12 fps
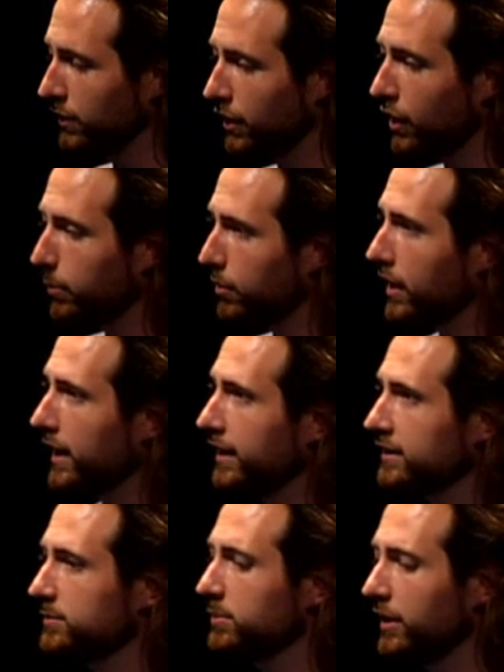with our
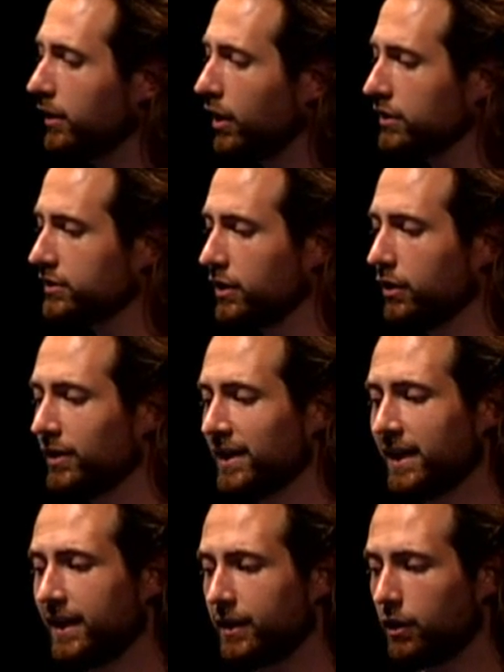products, but also
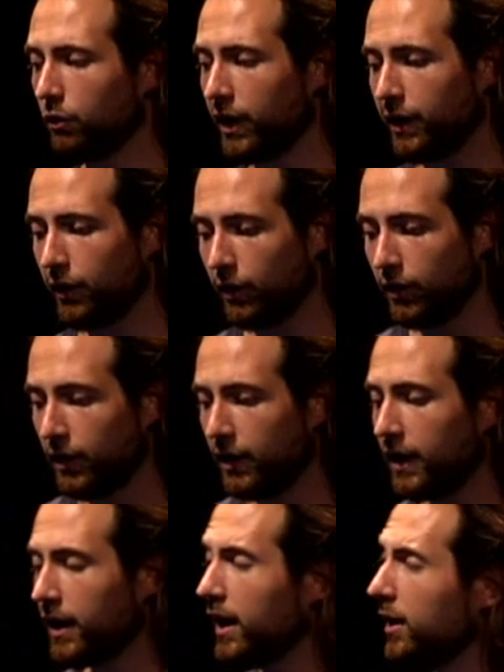in the greater
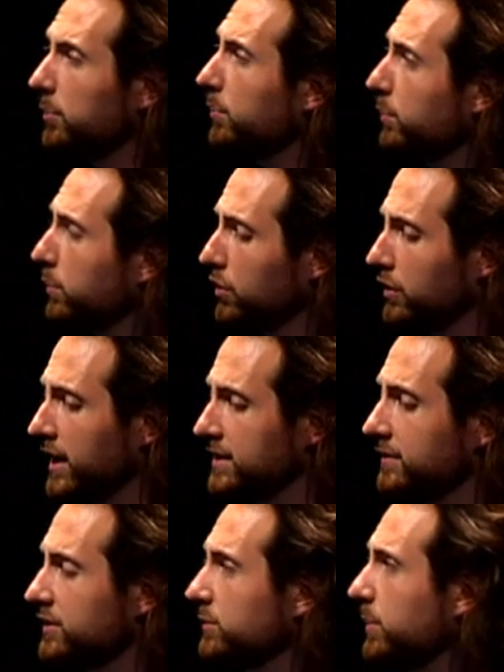progressive